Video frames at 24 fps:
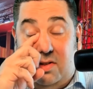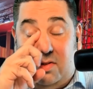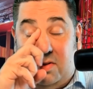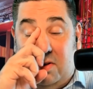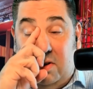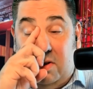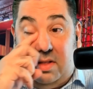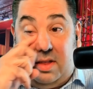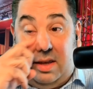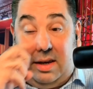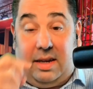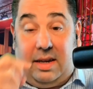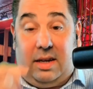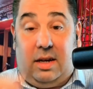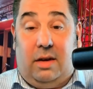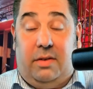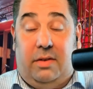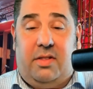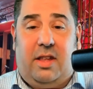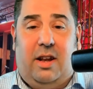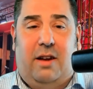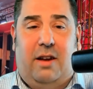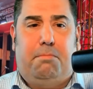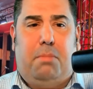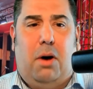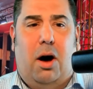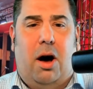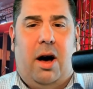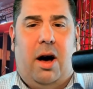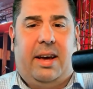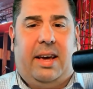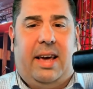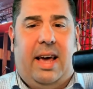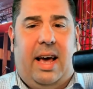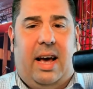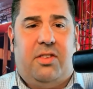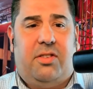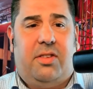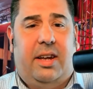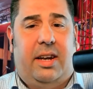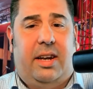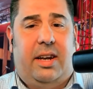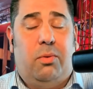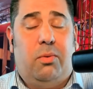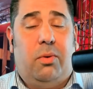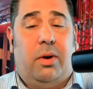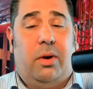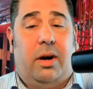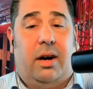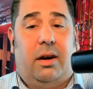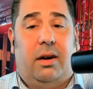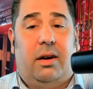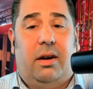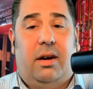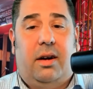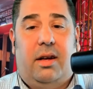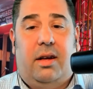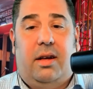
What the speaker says: started thinking of, instead of podcast anywhere,